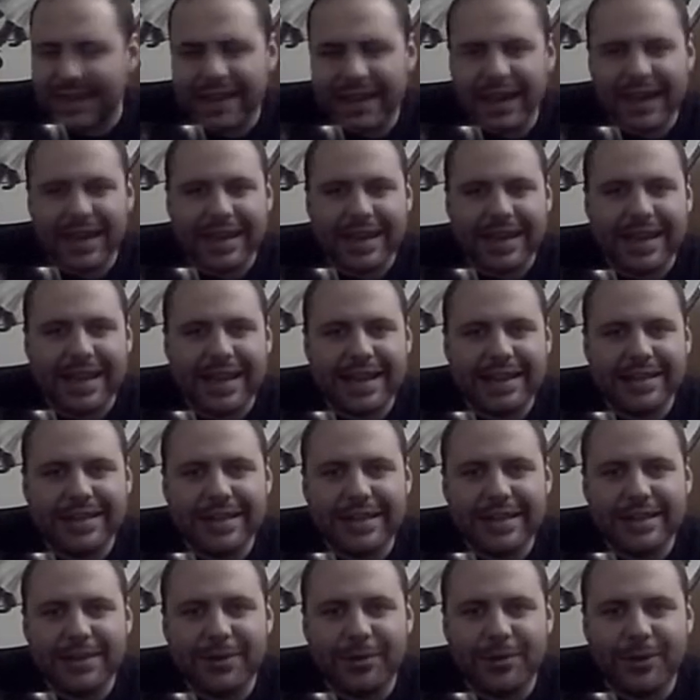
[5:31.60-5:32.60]
God, I can't
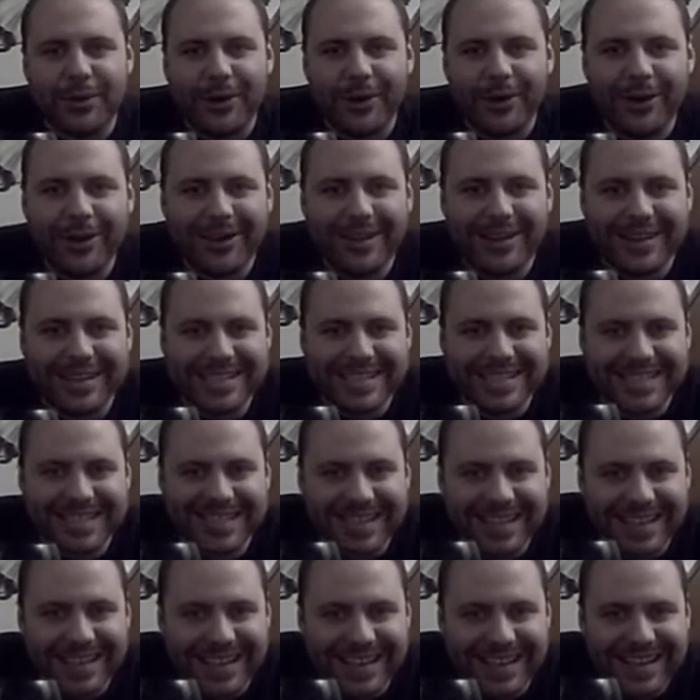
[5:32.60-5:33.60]
think of the word.
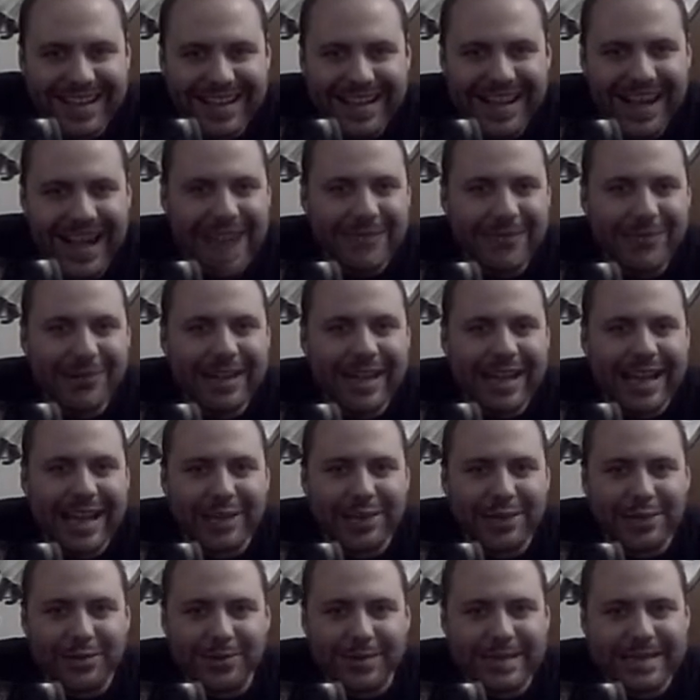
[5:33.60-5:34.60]
I've only
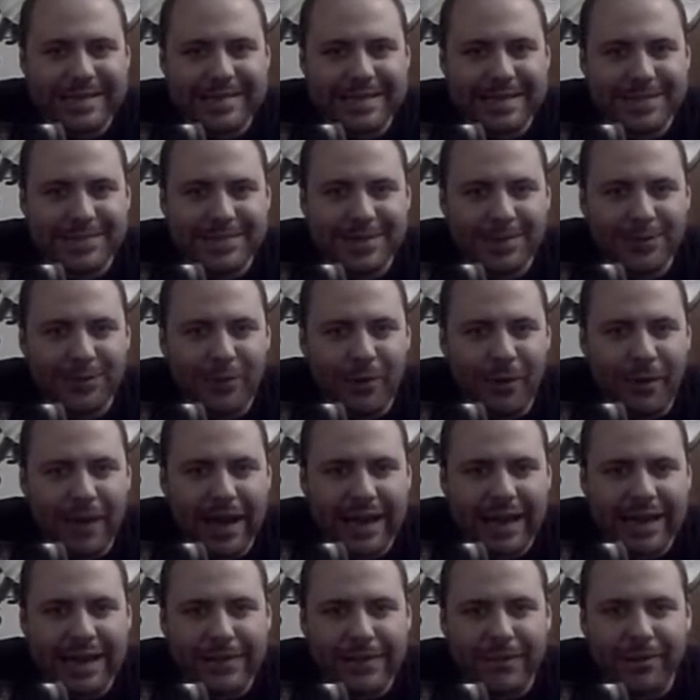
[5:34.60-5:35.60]
had 3 sips of
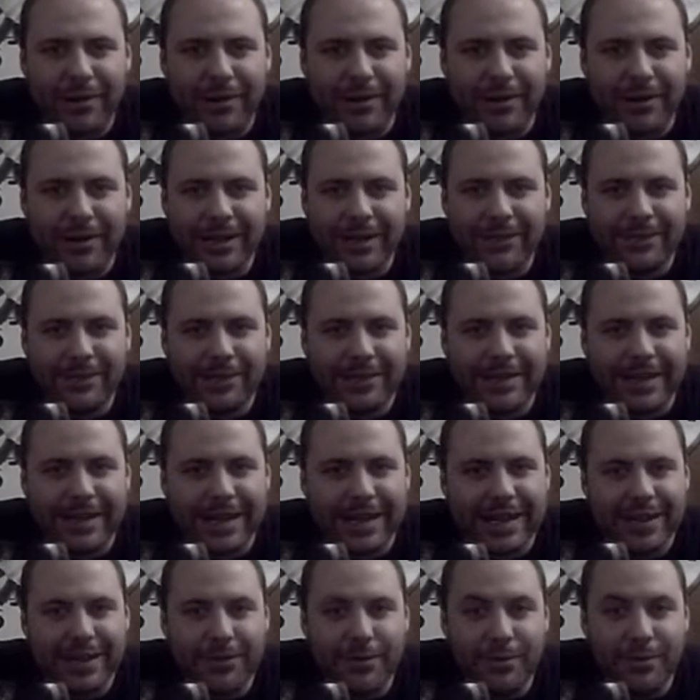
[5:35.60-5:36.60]
wine and I'm already
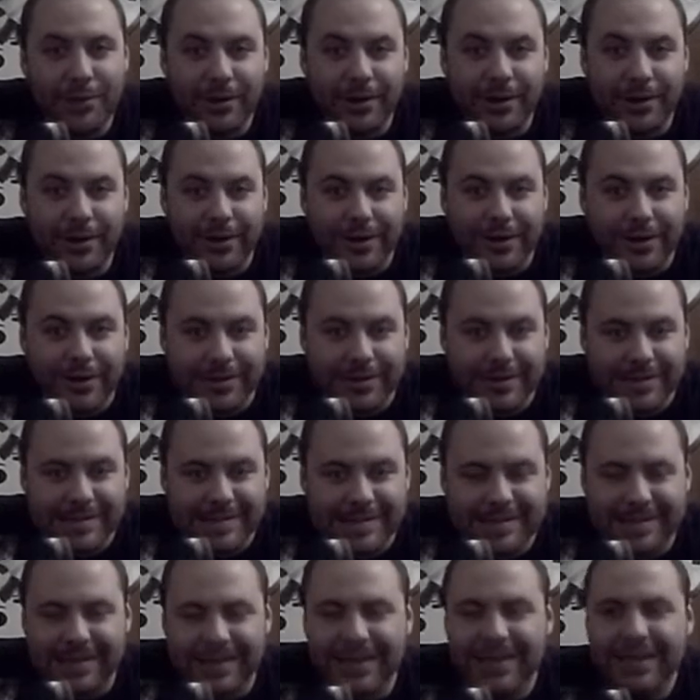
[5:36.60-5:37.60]
forgetting
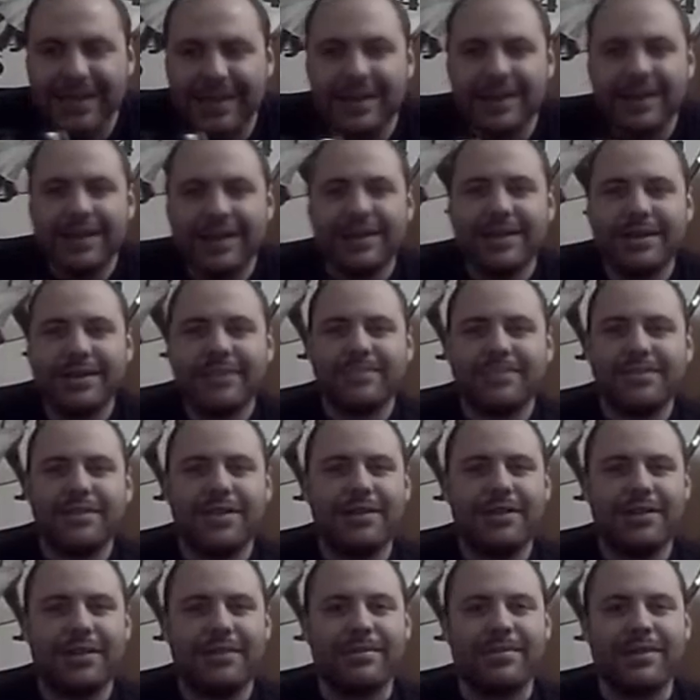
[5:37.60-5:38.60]
words.
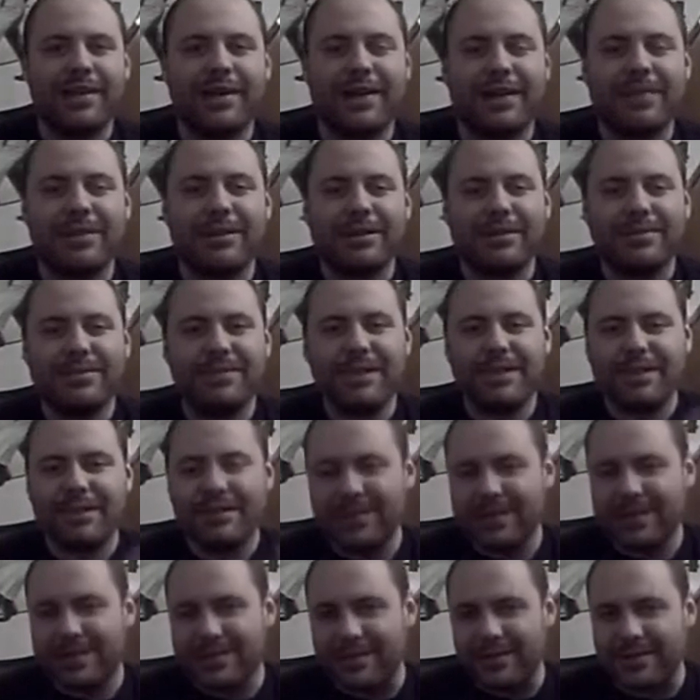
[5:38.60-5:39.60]
You know what I'm talking about. A
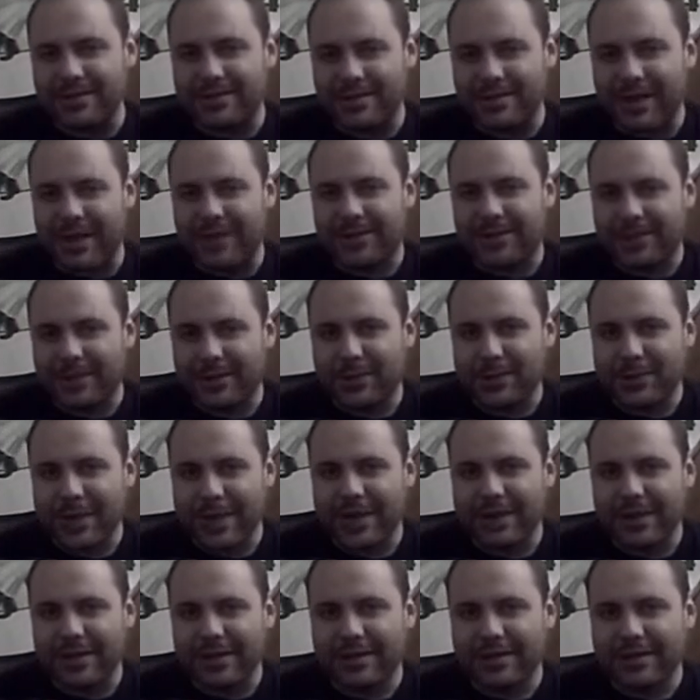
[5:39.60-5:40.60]
little bit softer,
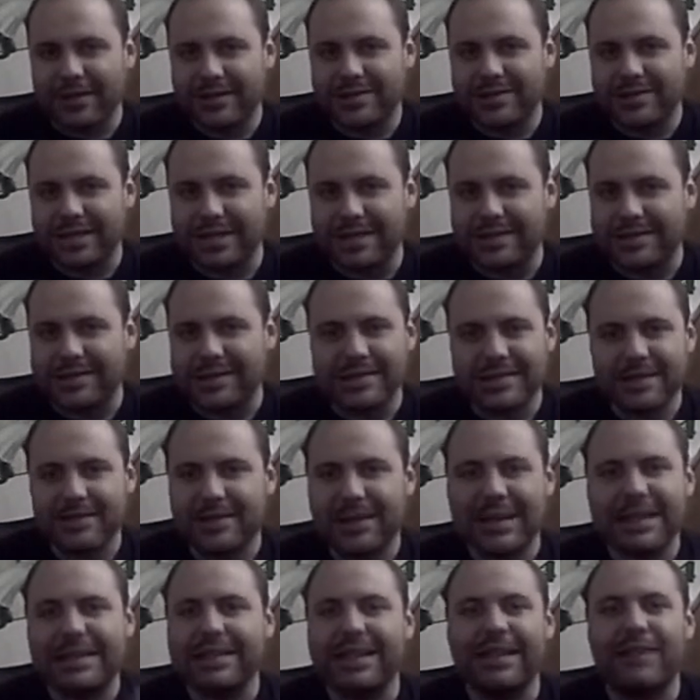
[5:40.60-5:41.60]
thicker sheets. I'm
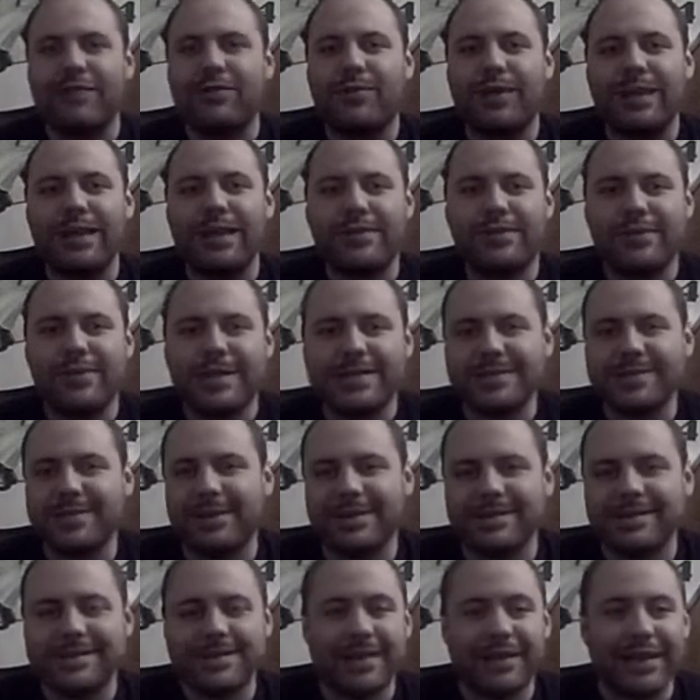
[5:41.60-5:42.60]
going to get like 20 tweets
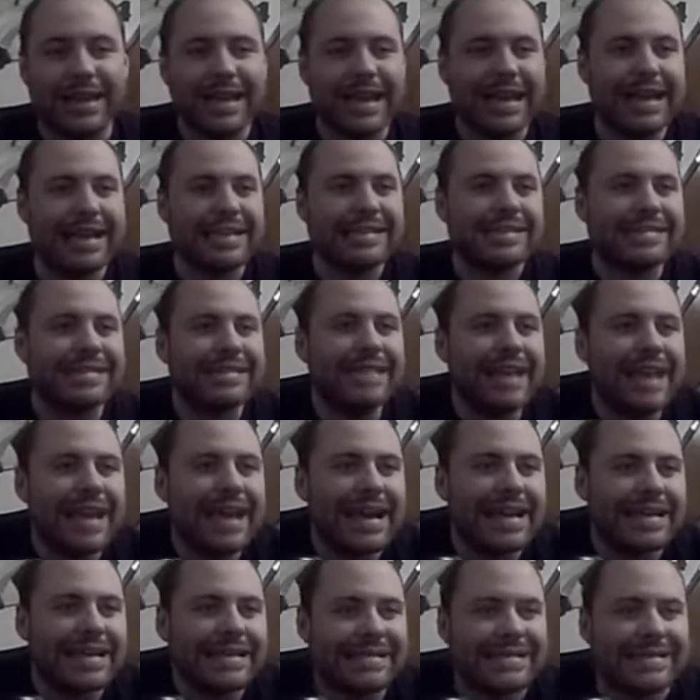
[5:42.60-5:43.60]
about this going, it's
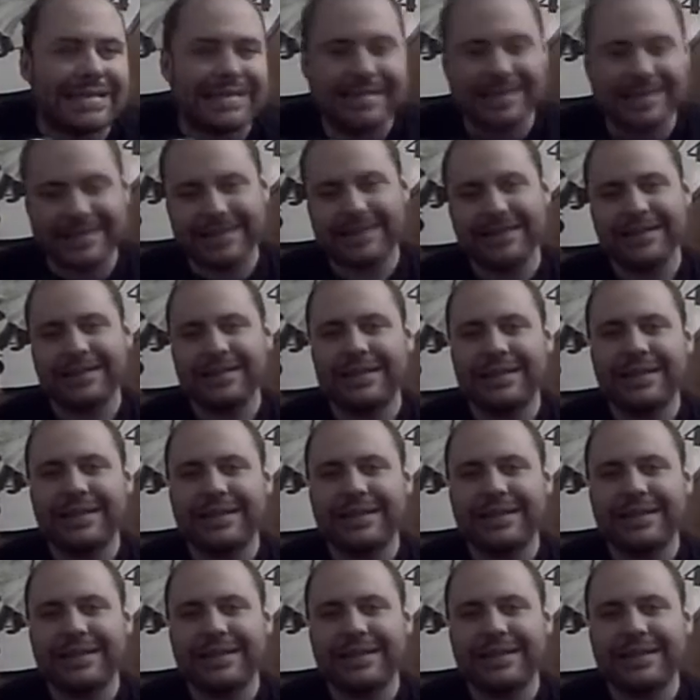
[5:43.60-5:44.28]
this!